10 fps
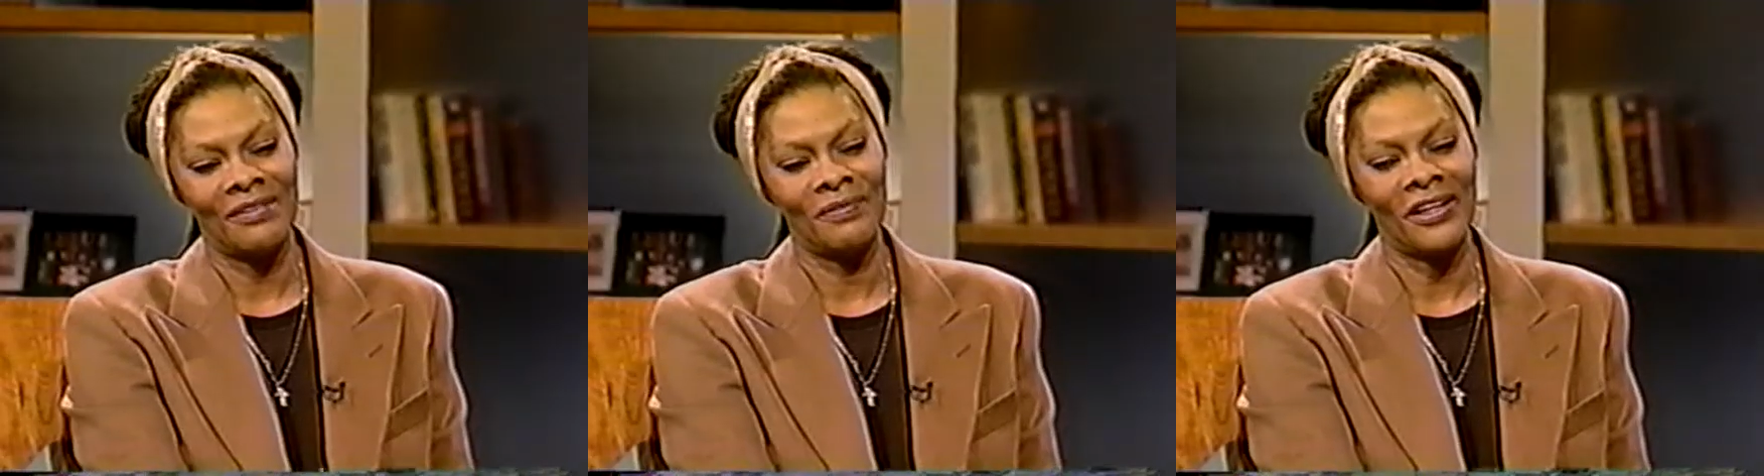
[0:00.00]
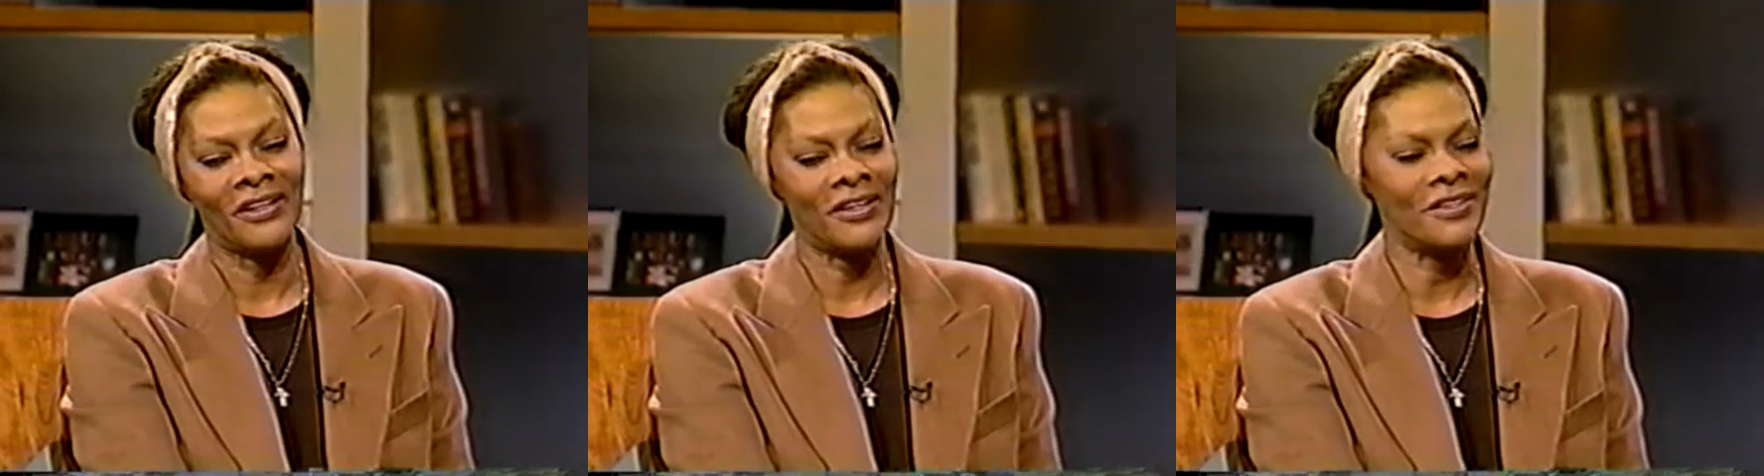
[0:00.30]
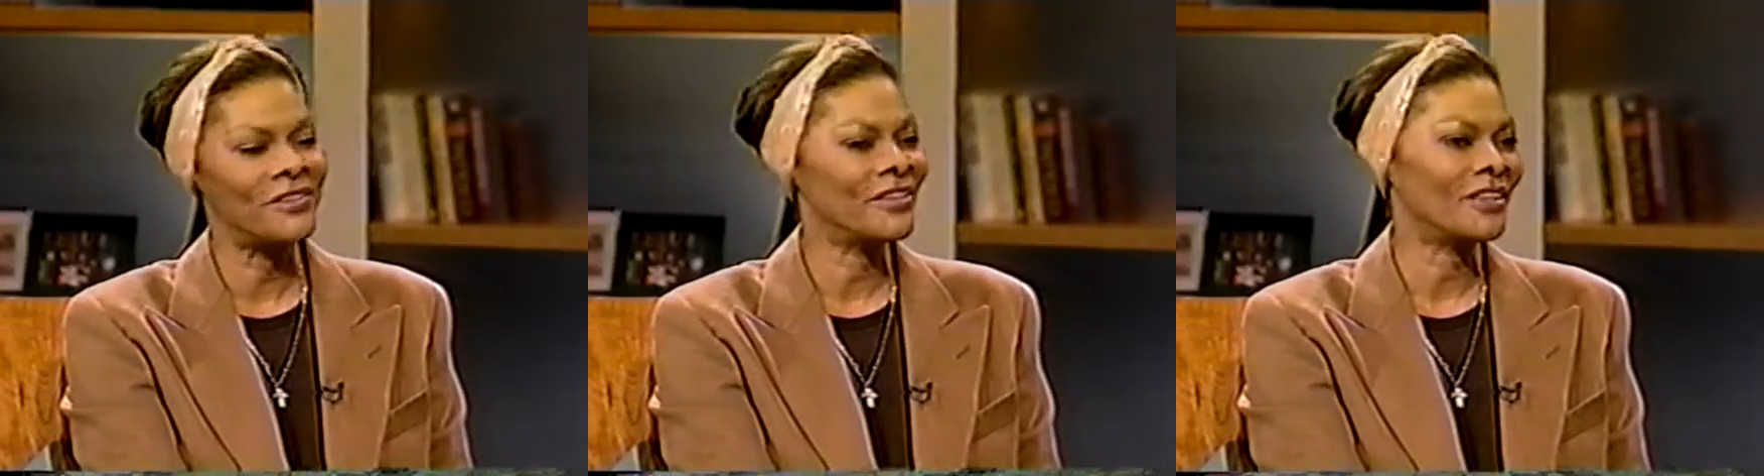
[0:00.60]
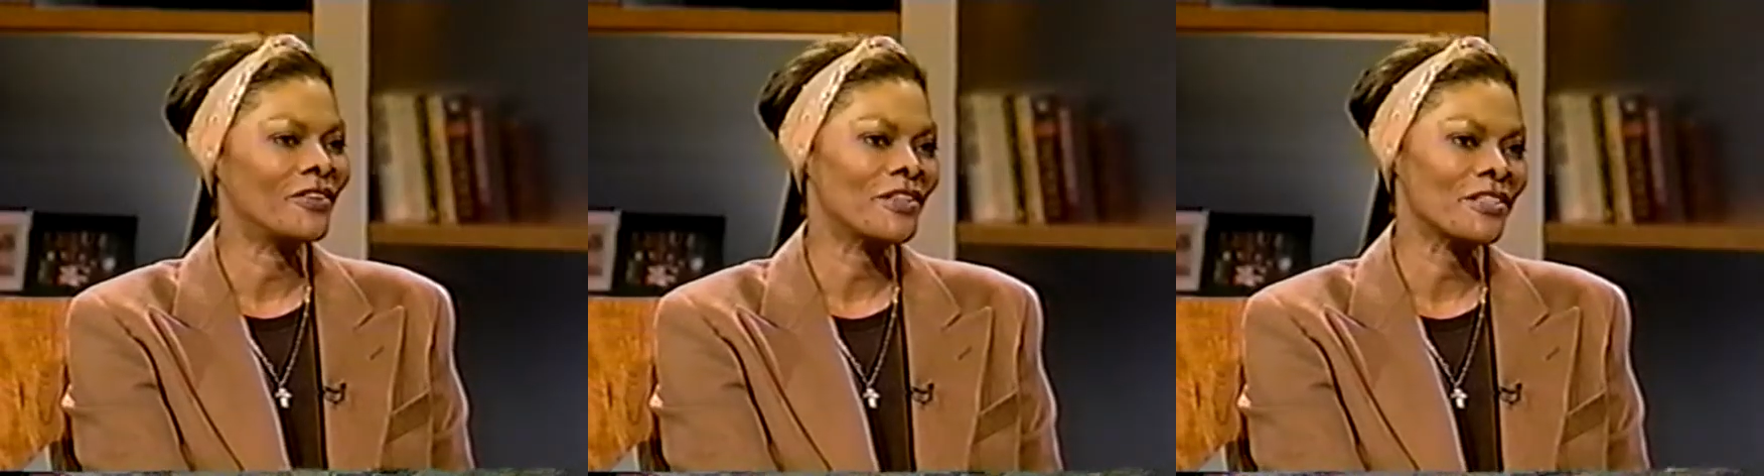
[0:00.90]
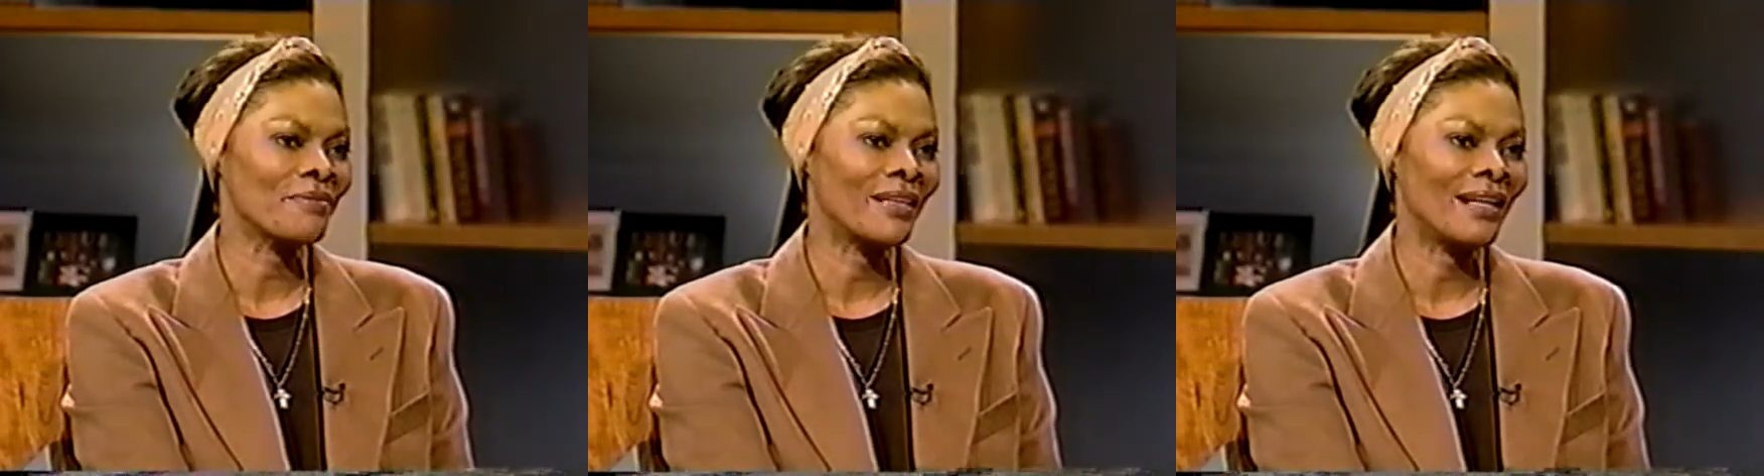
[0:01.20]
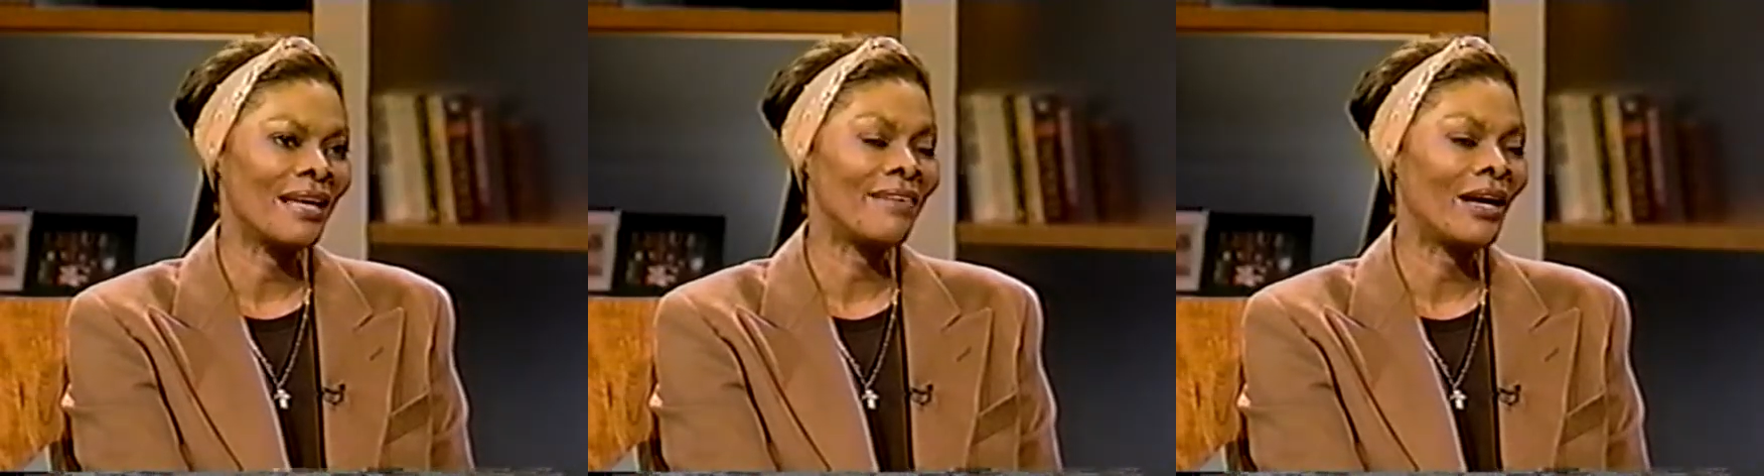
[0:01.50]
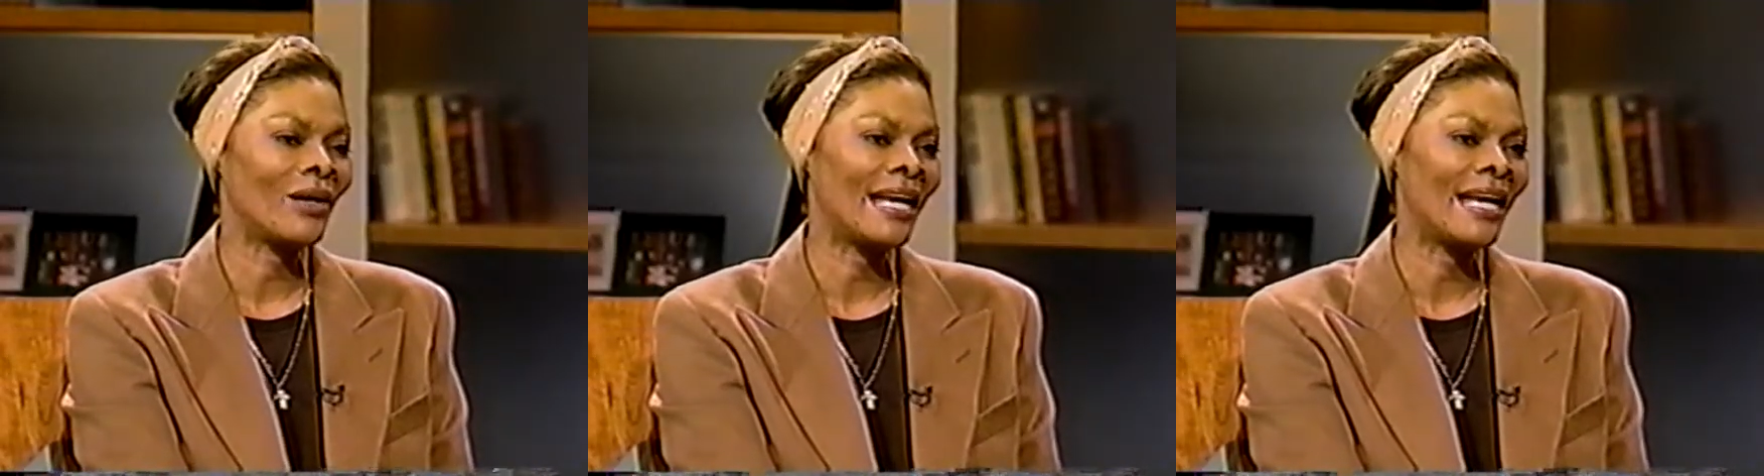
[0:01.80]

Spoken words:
occurred during the course of my life, how I